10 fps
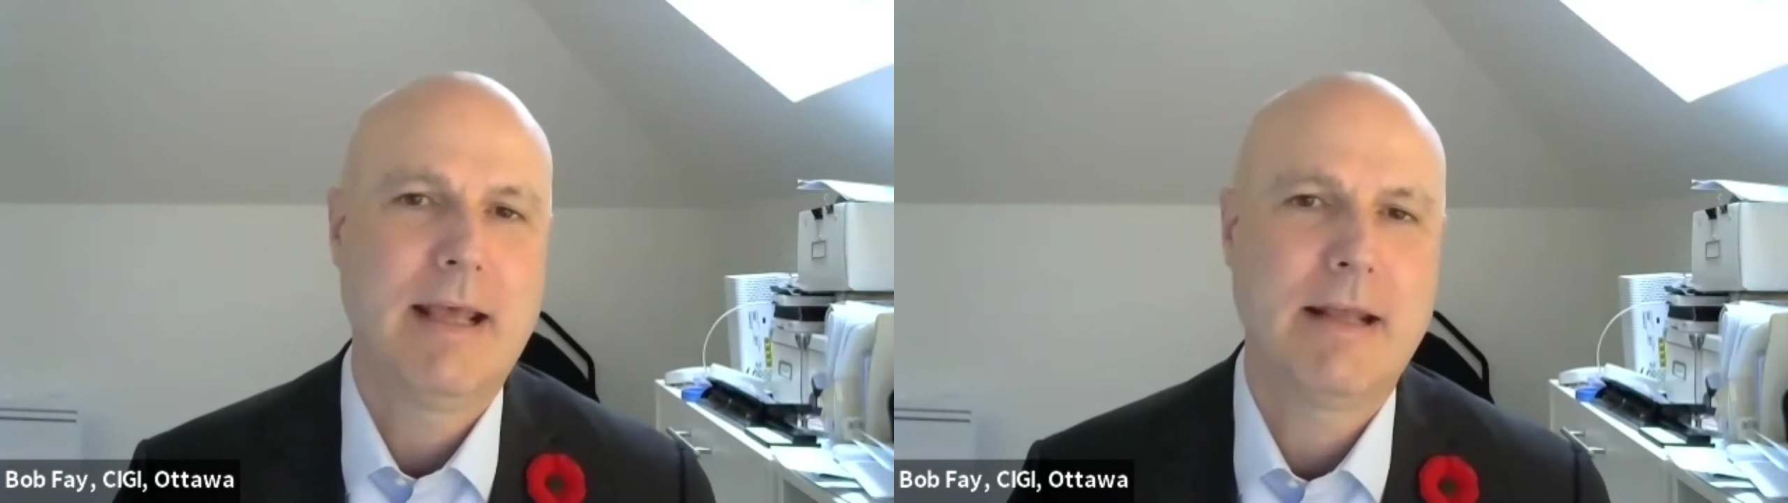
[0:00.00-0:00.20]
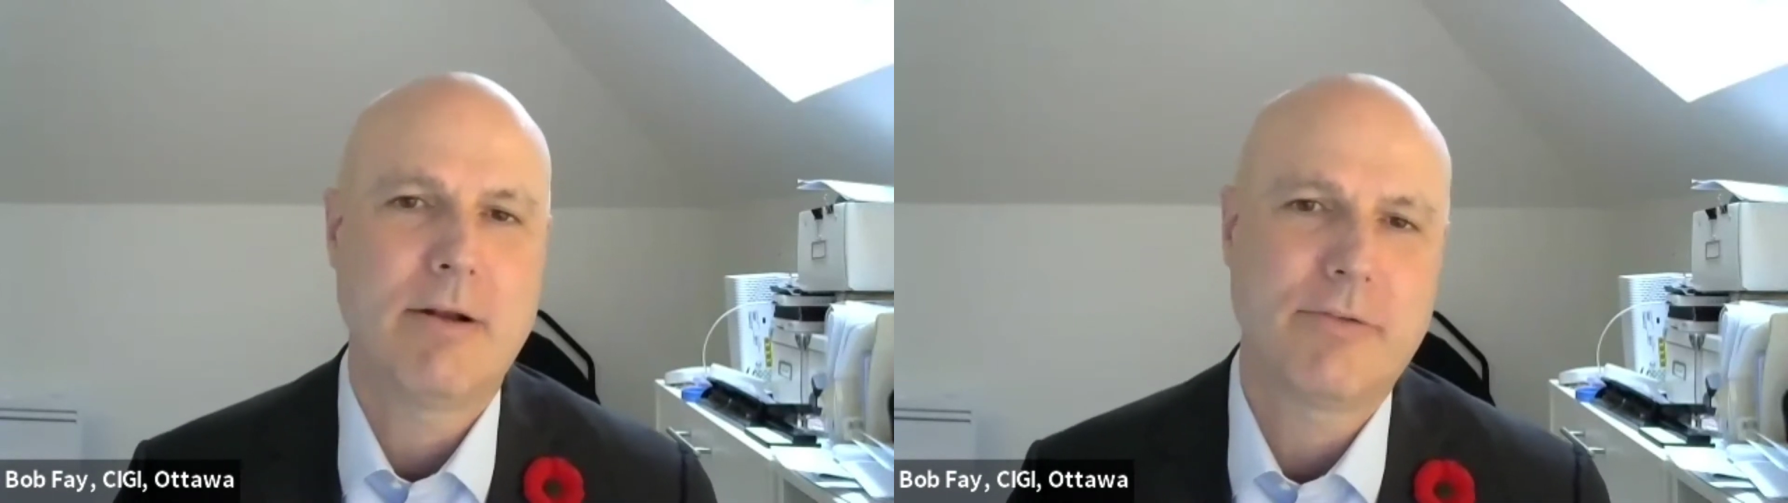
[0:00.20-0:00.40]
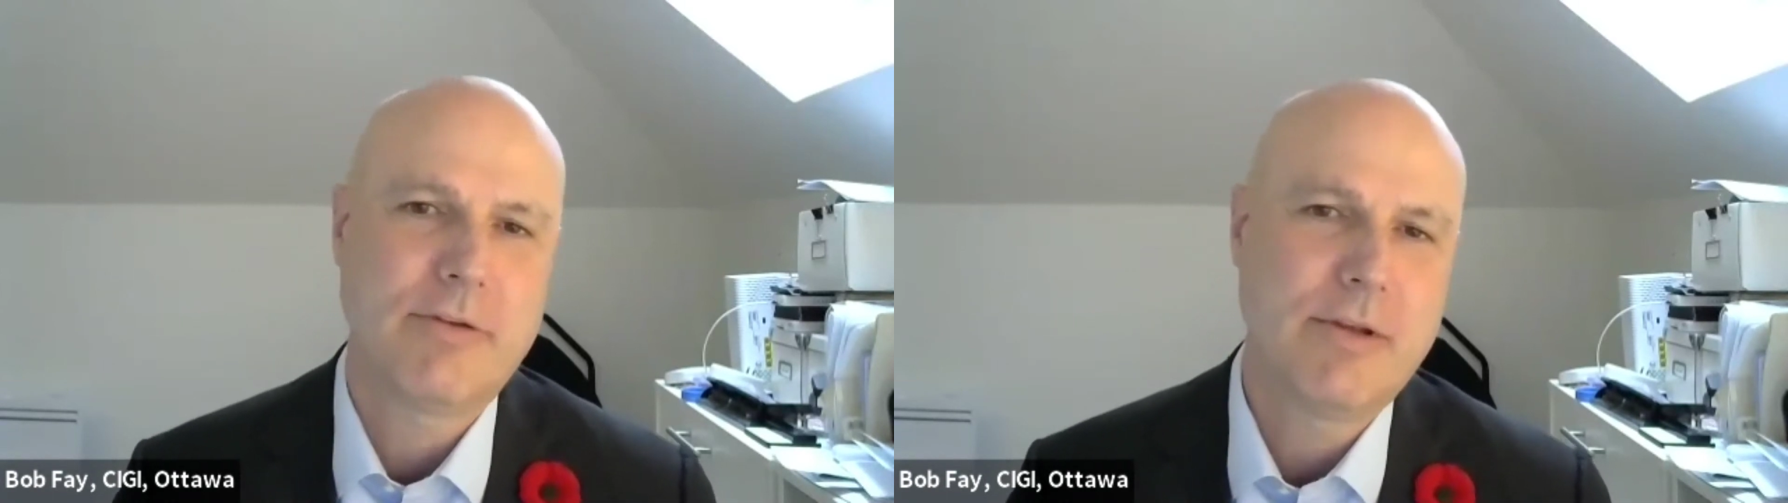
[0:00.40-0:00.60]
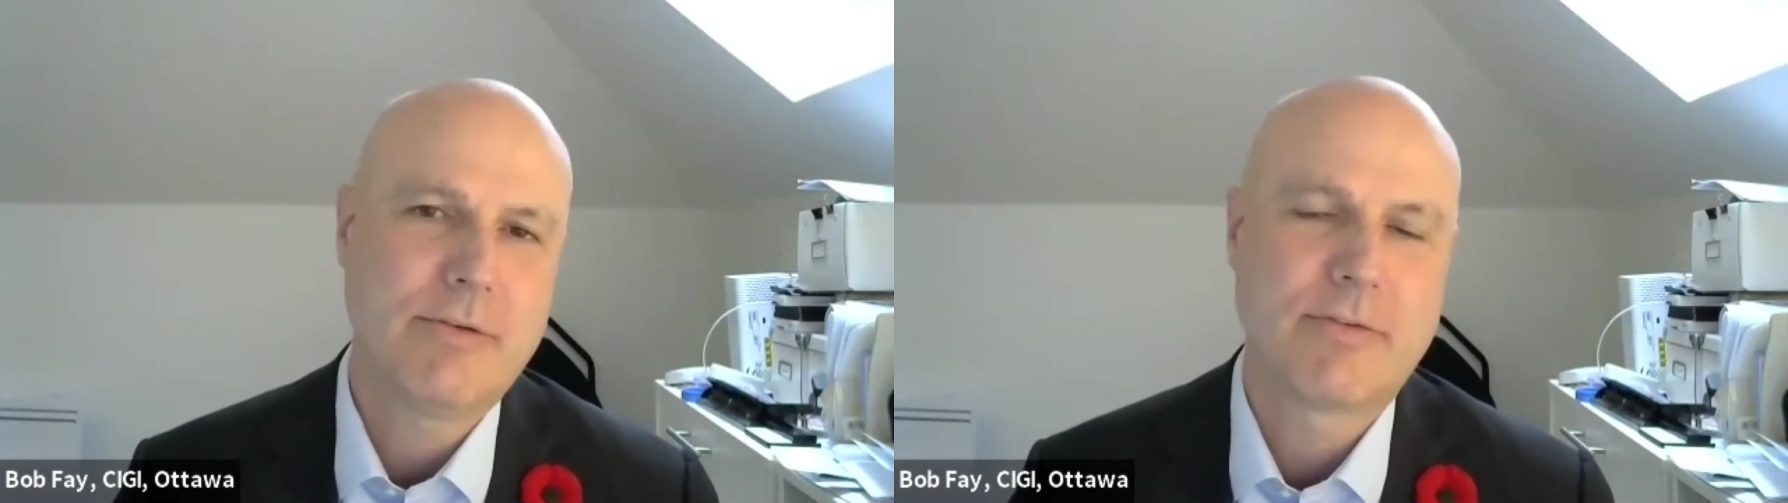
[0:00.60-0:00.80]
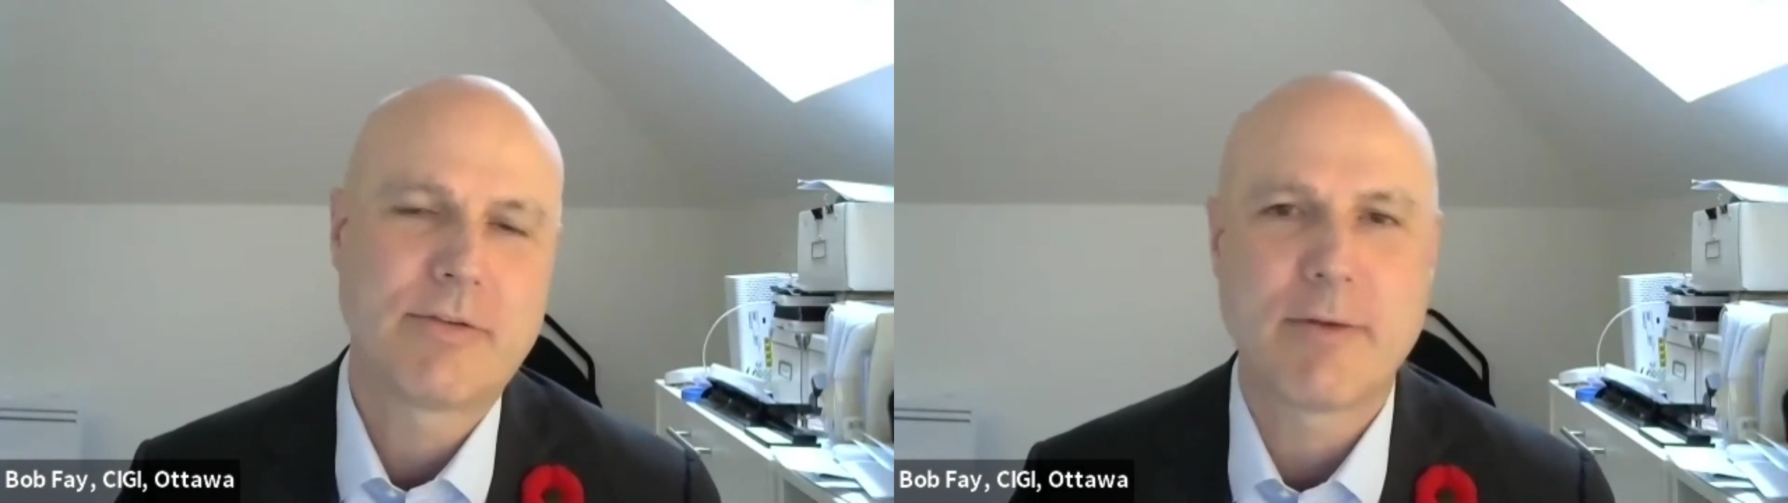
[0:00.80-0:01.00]
and also
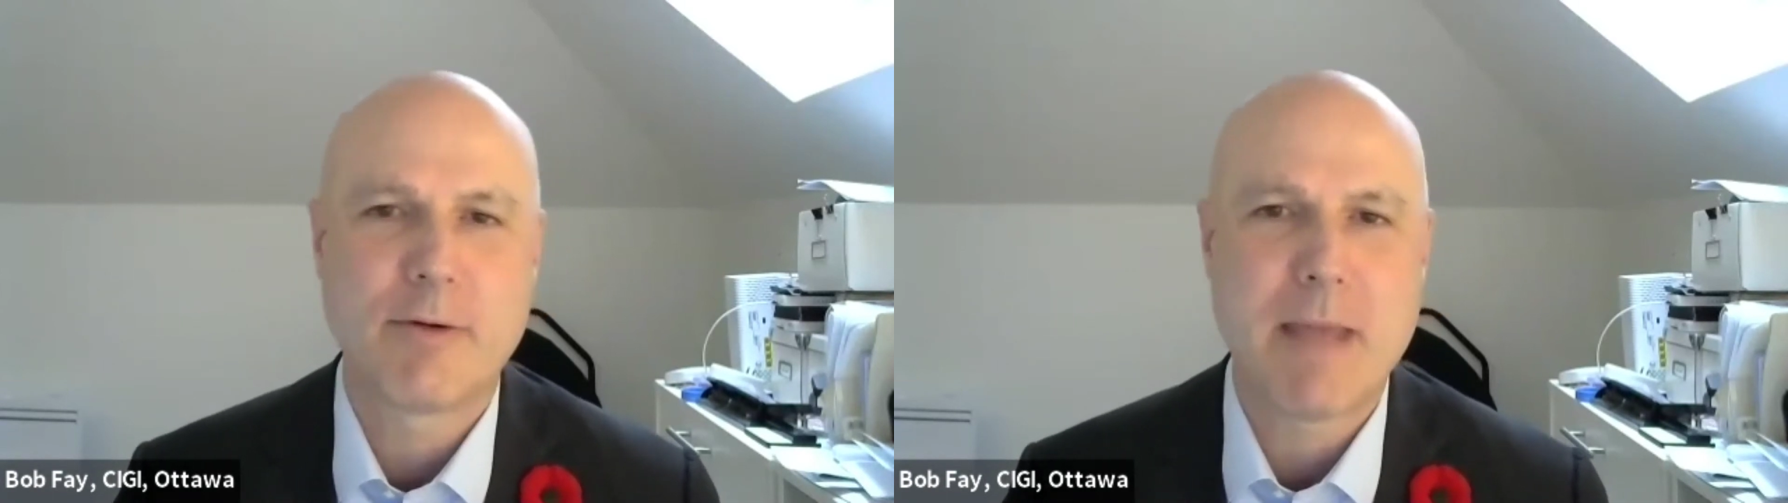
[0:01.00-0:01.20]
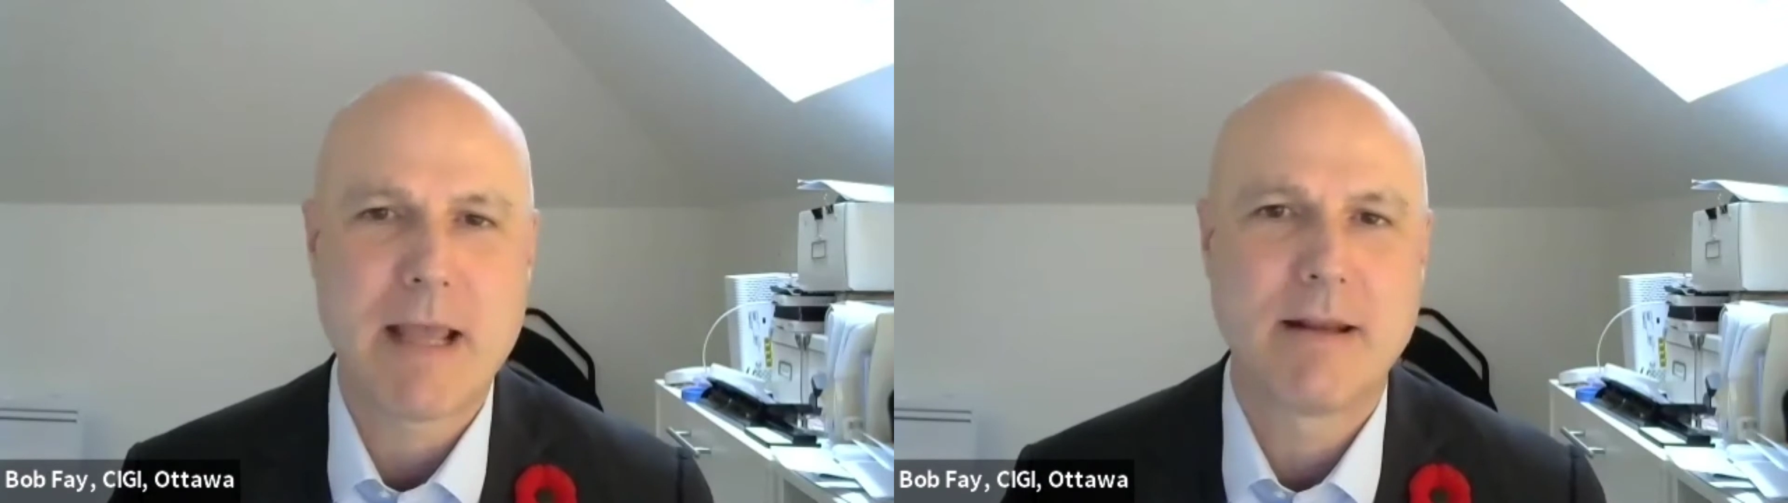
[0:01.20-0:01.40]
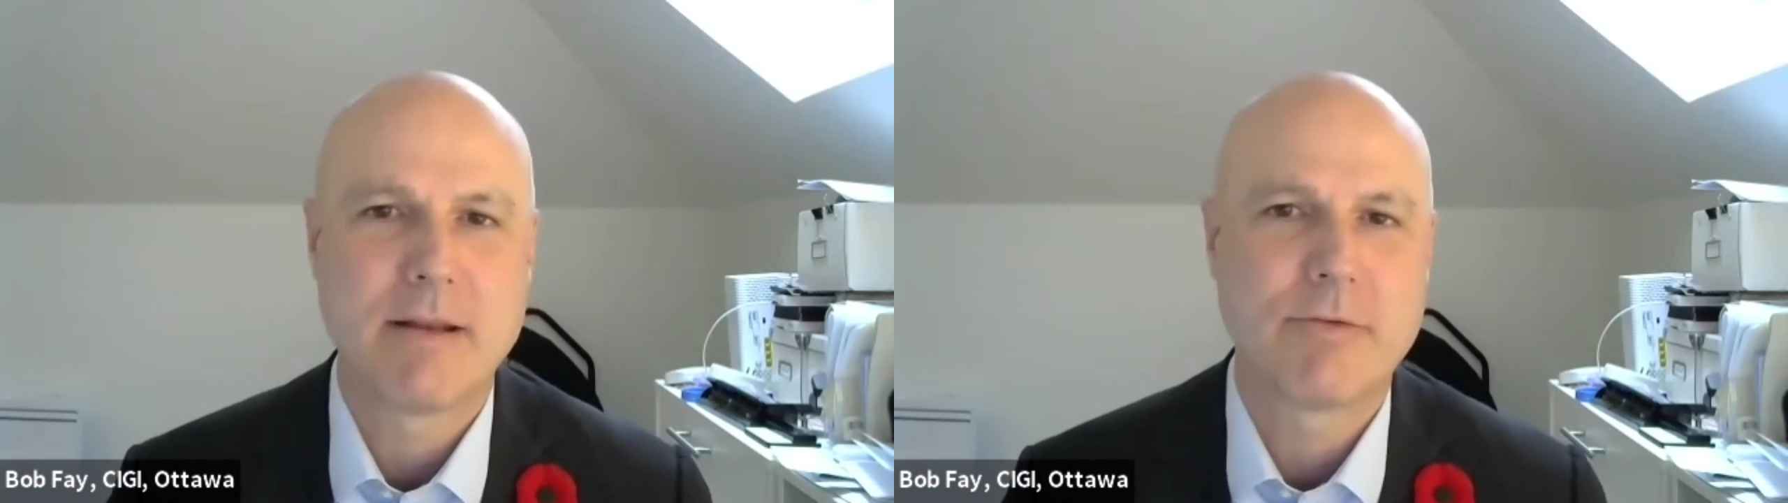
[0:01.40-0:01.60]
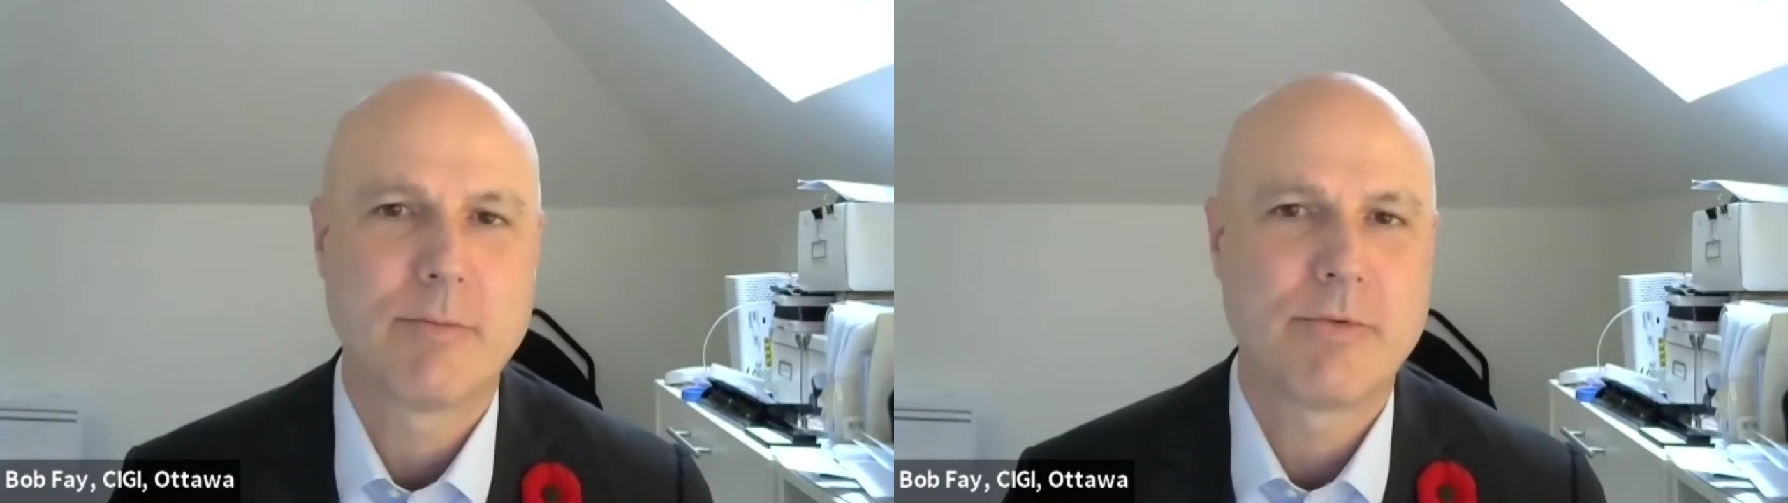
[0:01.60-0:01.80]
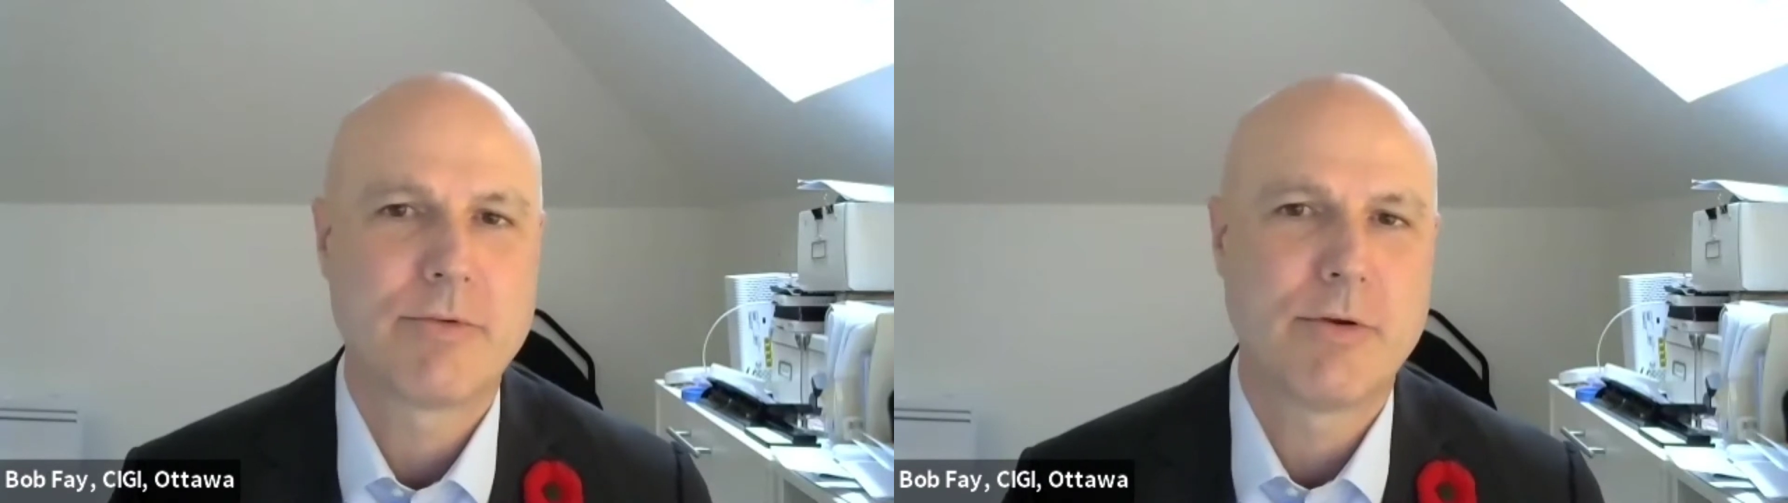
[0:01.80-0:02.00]
uses other mechanisms